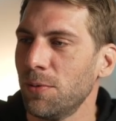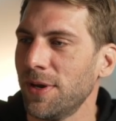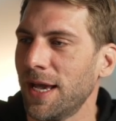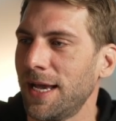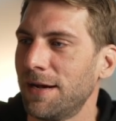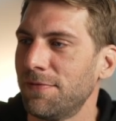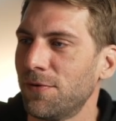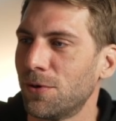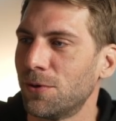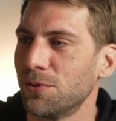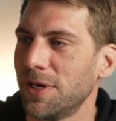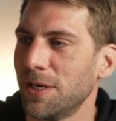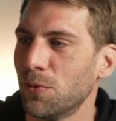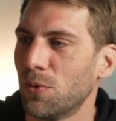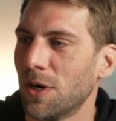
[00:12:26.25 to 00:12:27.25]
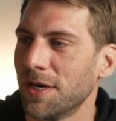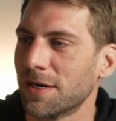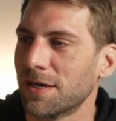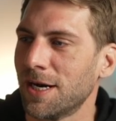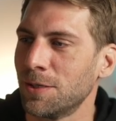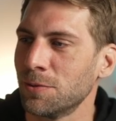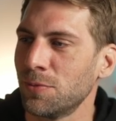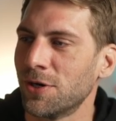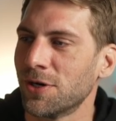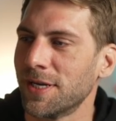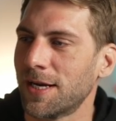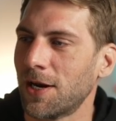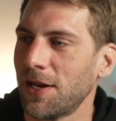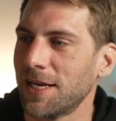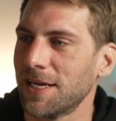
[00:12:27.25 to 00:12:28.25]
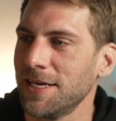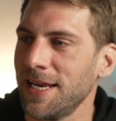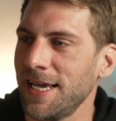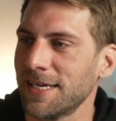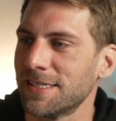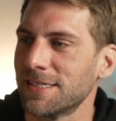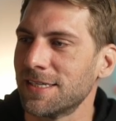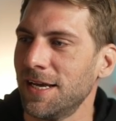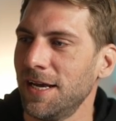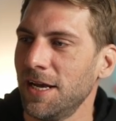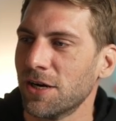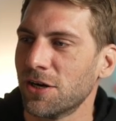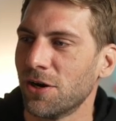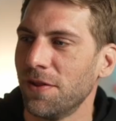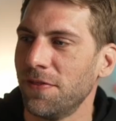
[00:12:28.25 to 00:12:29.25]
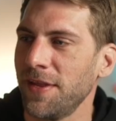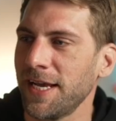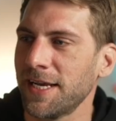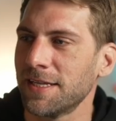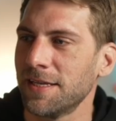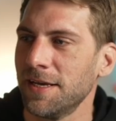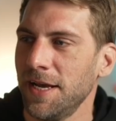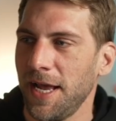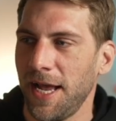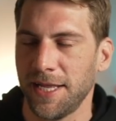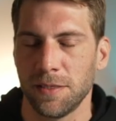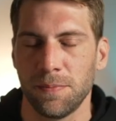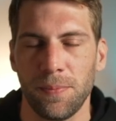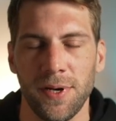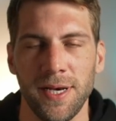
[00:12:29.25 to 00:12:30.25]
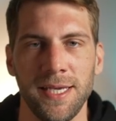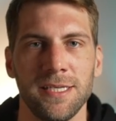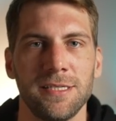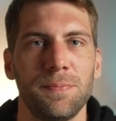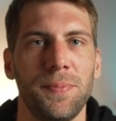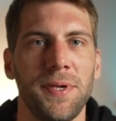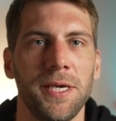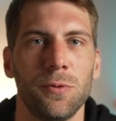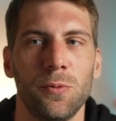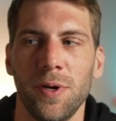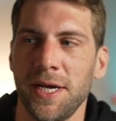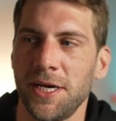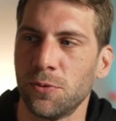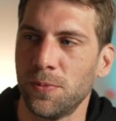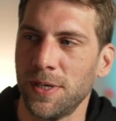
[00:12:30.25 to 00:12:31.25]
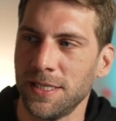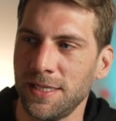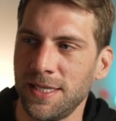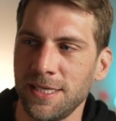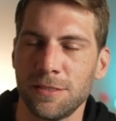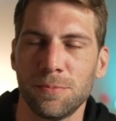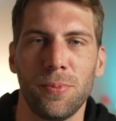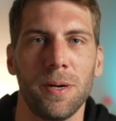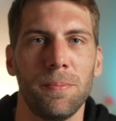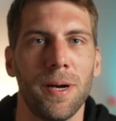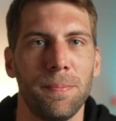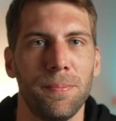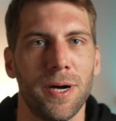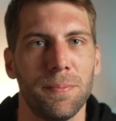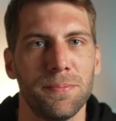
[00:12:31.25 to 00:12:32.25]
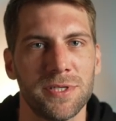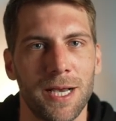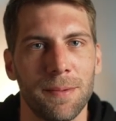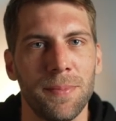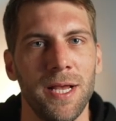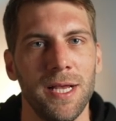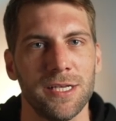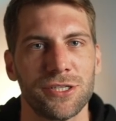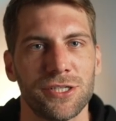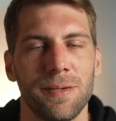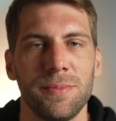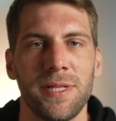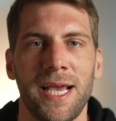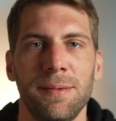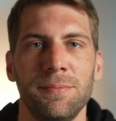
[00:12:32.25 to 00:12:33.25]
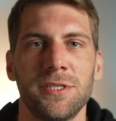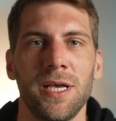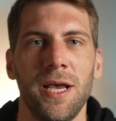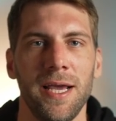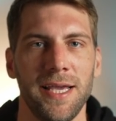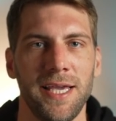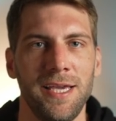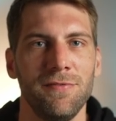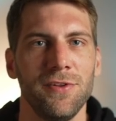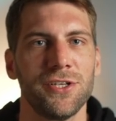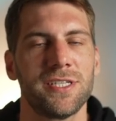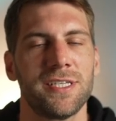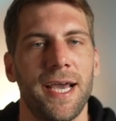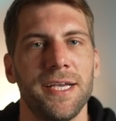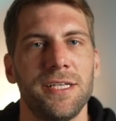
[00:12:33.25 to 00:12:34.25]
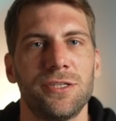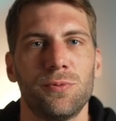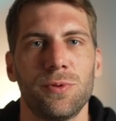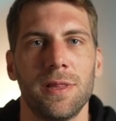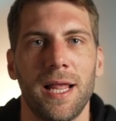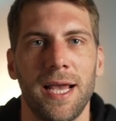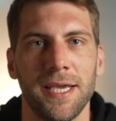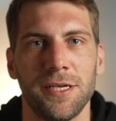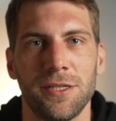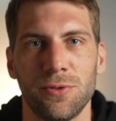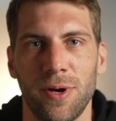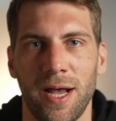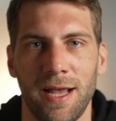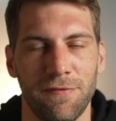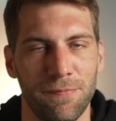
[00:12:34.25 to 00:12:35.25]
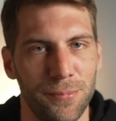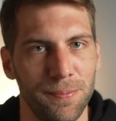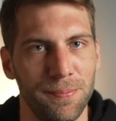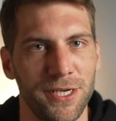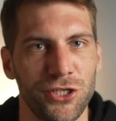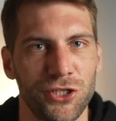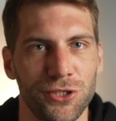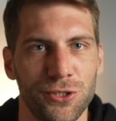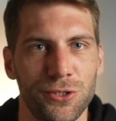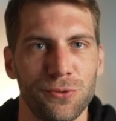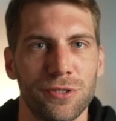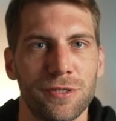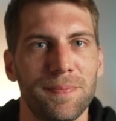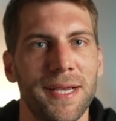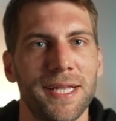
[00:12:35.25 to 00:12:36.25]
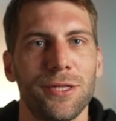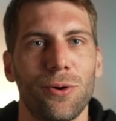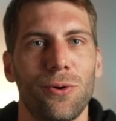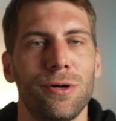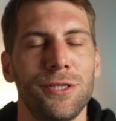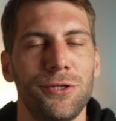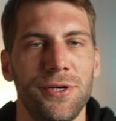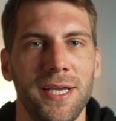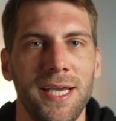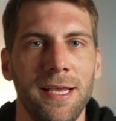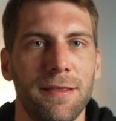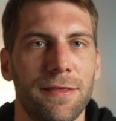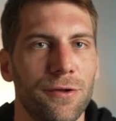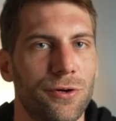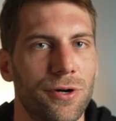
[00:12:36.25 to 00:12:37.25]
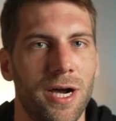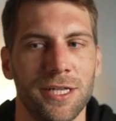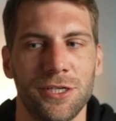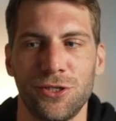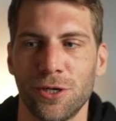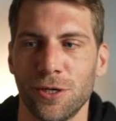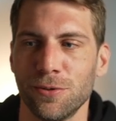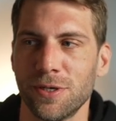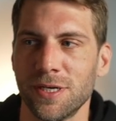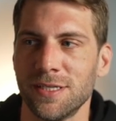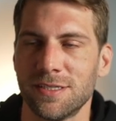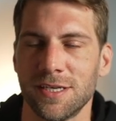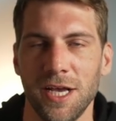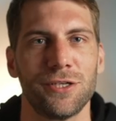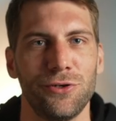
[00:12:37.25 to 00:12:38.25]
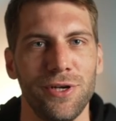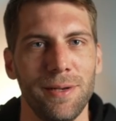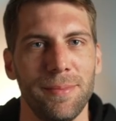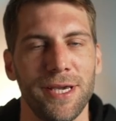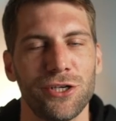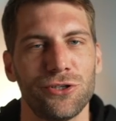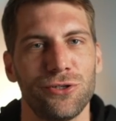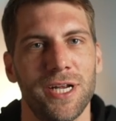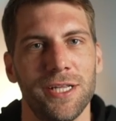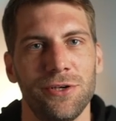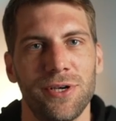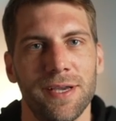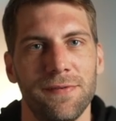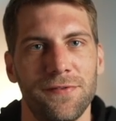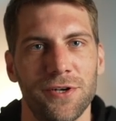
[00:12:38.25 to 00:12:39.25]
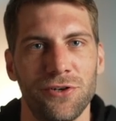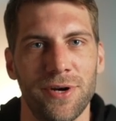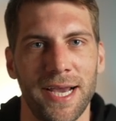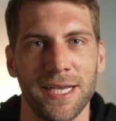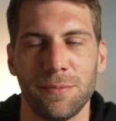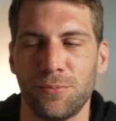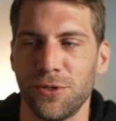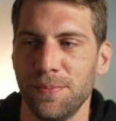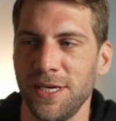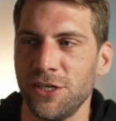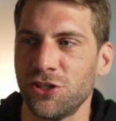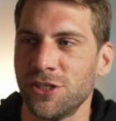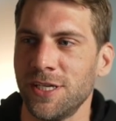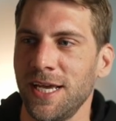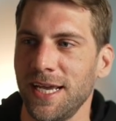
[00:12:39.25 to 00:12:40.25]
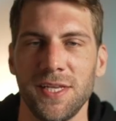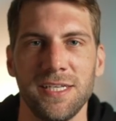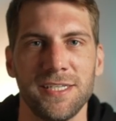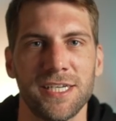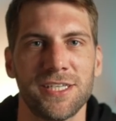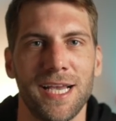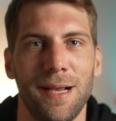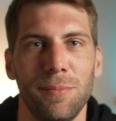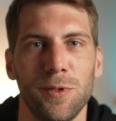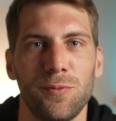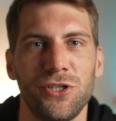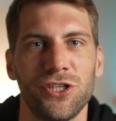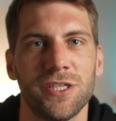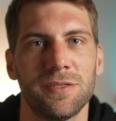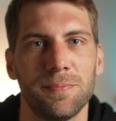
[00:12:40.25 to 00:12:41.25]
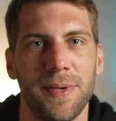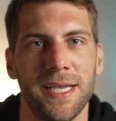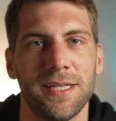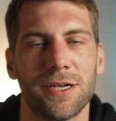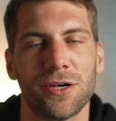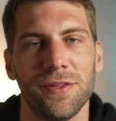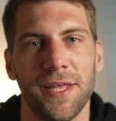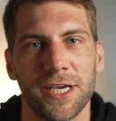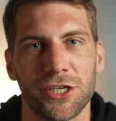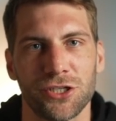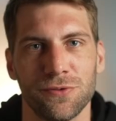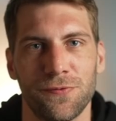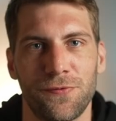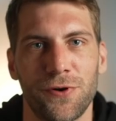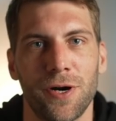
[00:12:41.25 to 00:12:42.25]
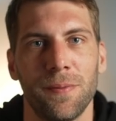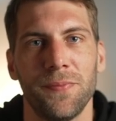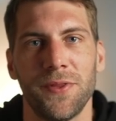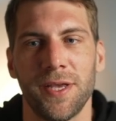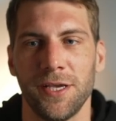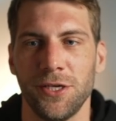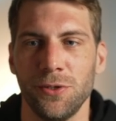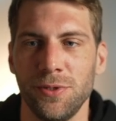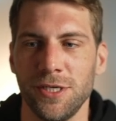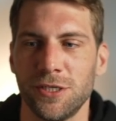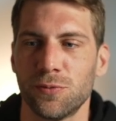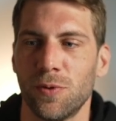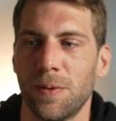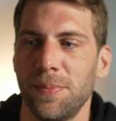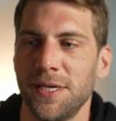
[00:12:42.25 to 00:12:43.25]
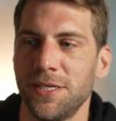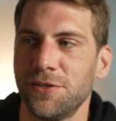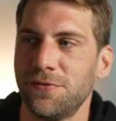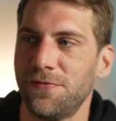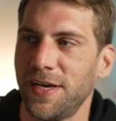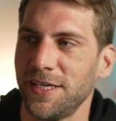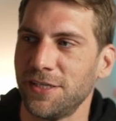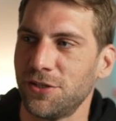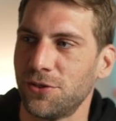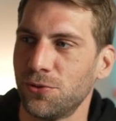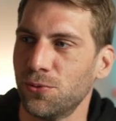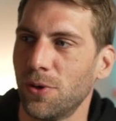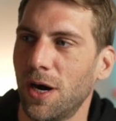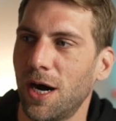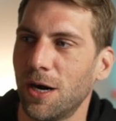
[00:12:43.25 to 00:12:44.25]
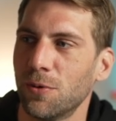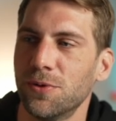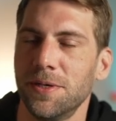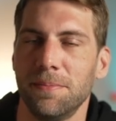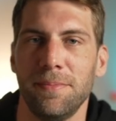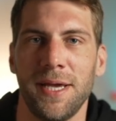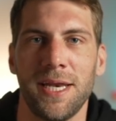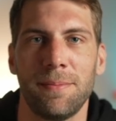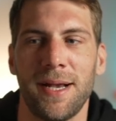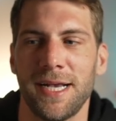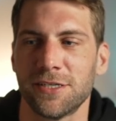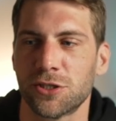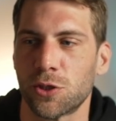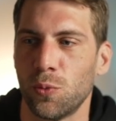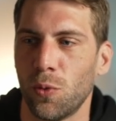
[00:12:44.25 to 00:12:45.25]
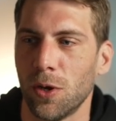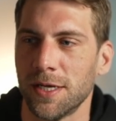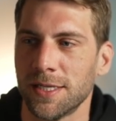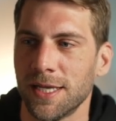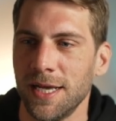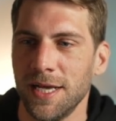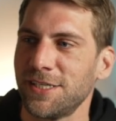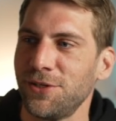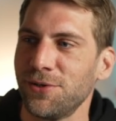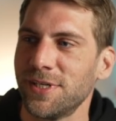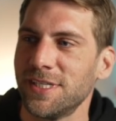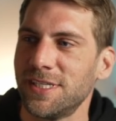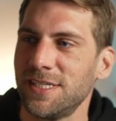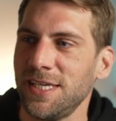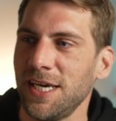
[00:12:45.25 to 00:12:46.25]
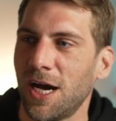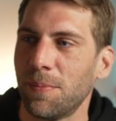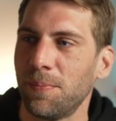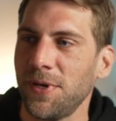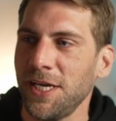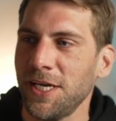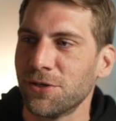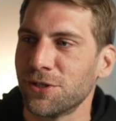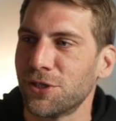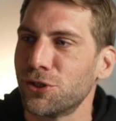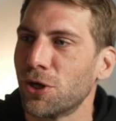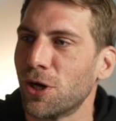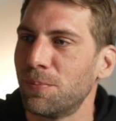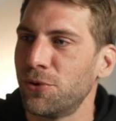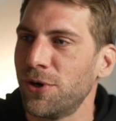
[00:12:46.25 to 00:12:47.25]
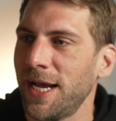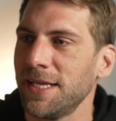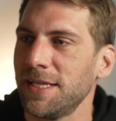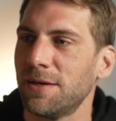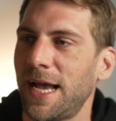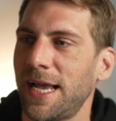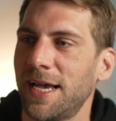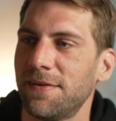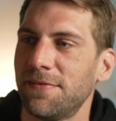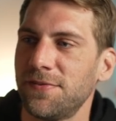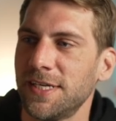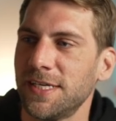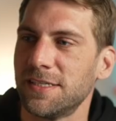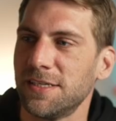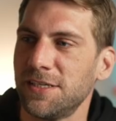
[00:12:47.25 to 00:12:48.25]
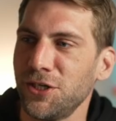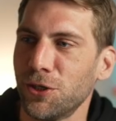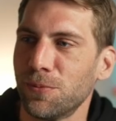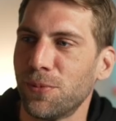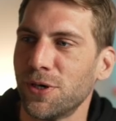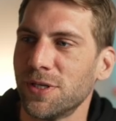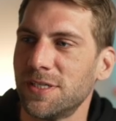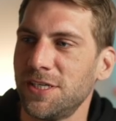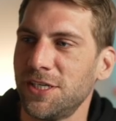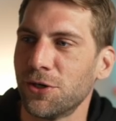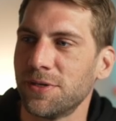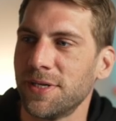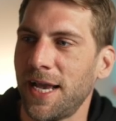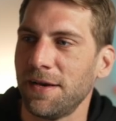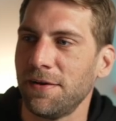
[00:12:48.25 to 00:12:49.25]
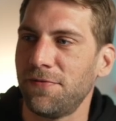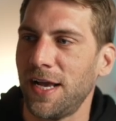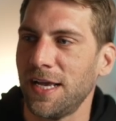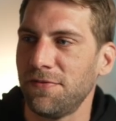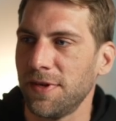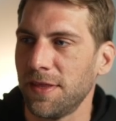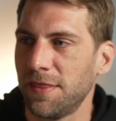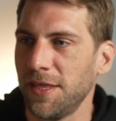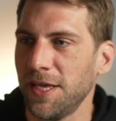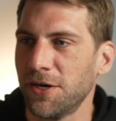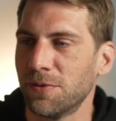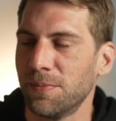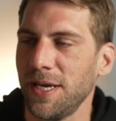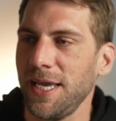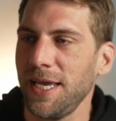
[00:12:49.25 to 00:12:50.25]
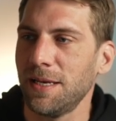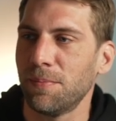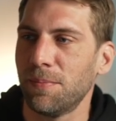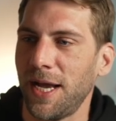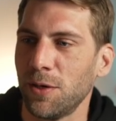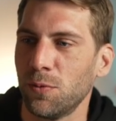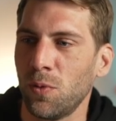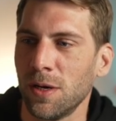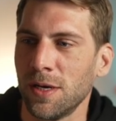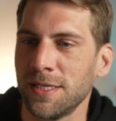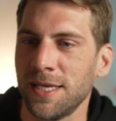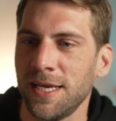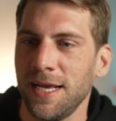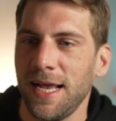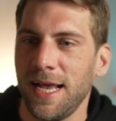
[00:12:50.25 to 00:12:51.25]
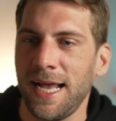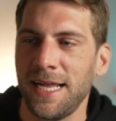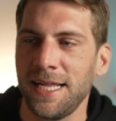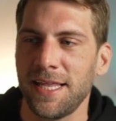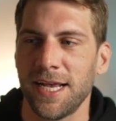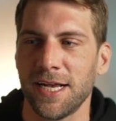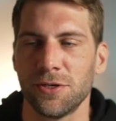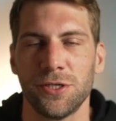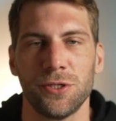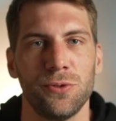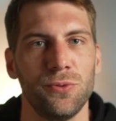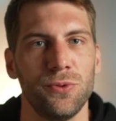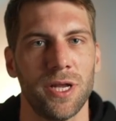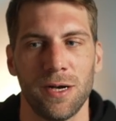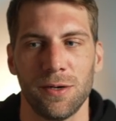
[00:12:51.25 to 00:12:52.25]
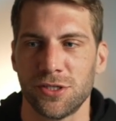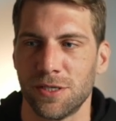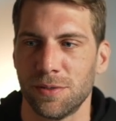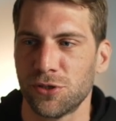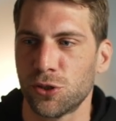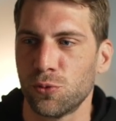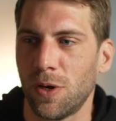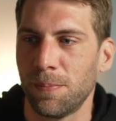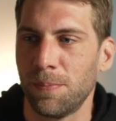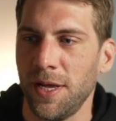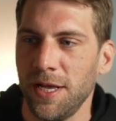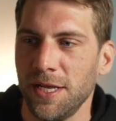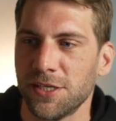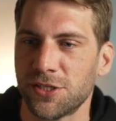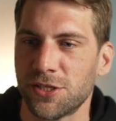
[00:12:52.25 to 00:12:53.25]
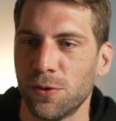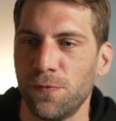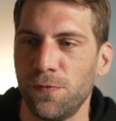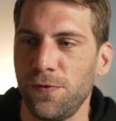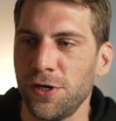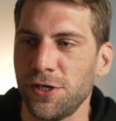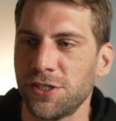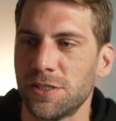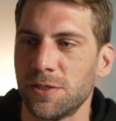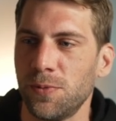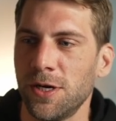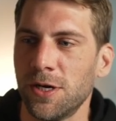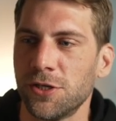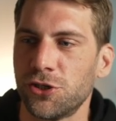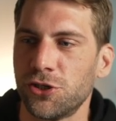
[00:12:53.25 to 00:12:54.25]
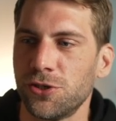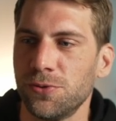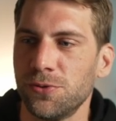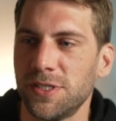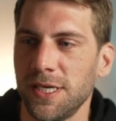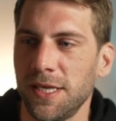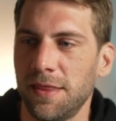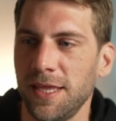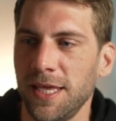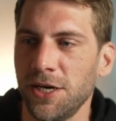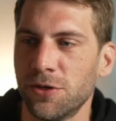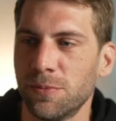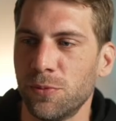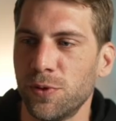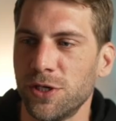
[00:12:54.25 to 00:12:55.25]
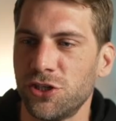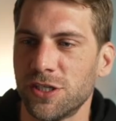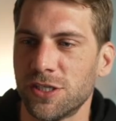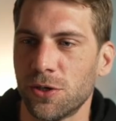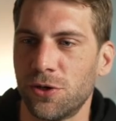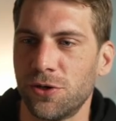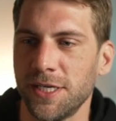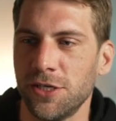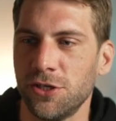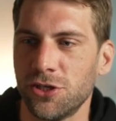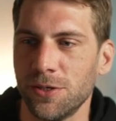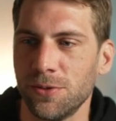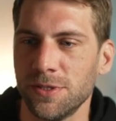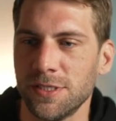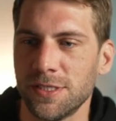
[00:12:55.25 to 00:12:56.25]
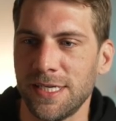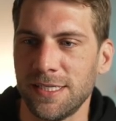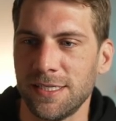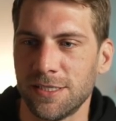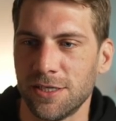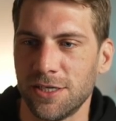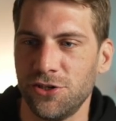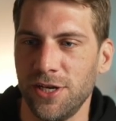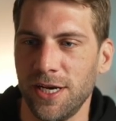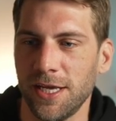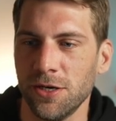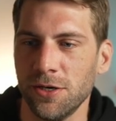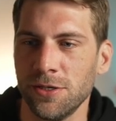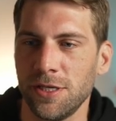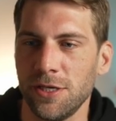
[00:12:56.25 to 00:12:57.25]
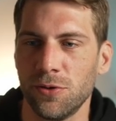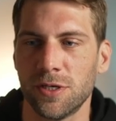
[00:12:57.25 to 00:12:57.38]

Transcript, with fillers: We have only one account. We're gonna click next, connect, and please be aware when this pop-up pops up, sometimes evil sites would like to have permission to spend all your ETH or other tokens. So really make sure that you give the right permission. In this example, we just made a connection from the Uniswap interface to our MetaMask wallet. Next, you can see up here on the top right, I have this 0.095 Ethereum in my wallet and I'm gonna do now some swap. So first we're gonna choose Ethereum, which is already chosen. This is really good.